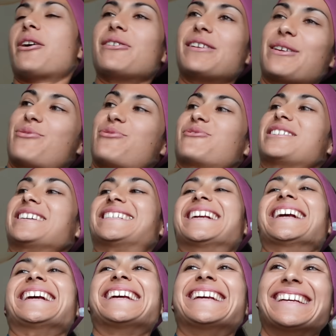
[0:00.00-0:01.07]
Only
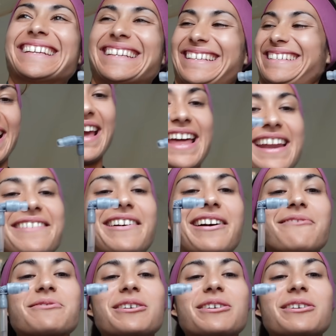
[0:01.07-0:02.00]
3G. anyway, I'm